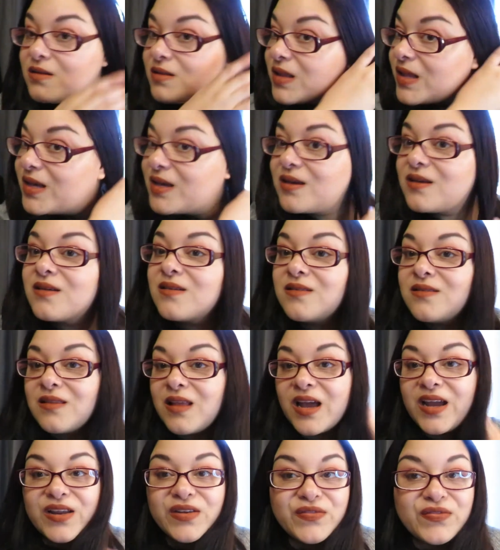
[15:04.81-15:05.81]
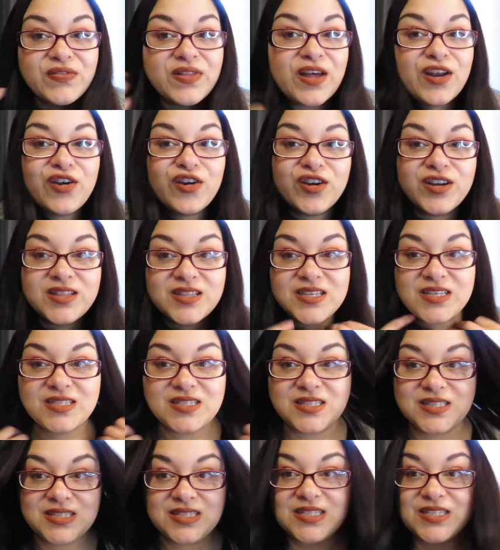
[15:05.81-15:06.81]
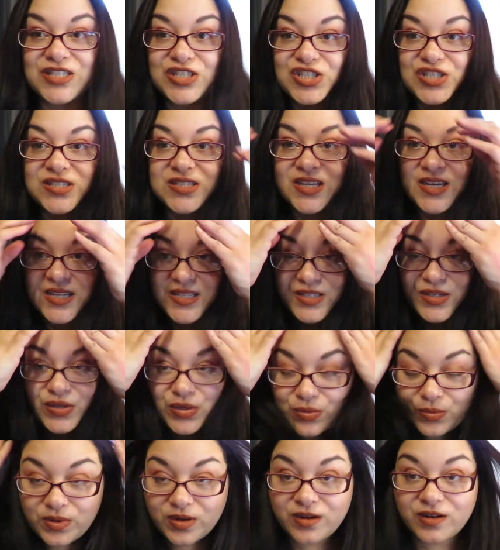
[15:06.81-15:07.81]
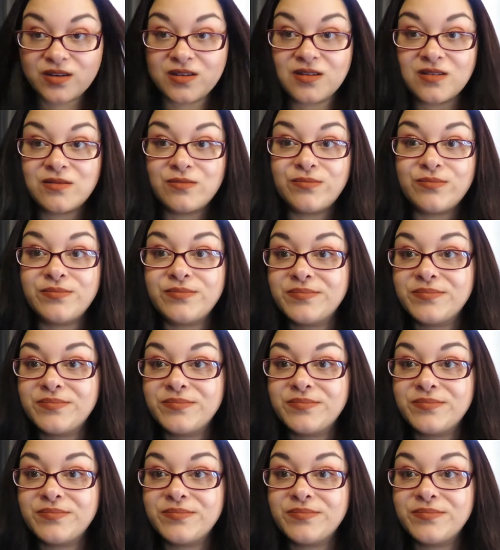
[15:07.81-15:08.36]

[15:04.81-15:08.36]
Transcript: like, I can fun iron this. And this is just like, you know what, girl?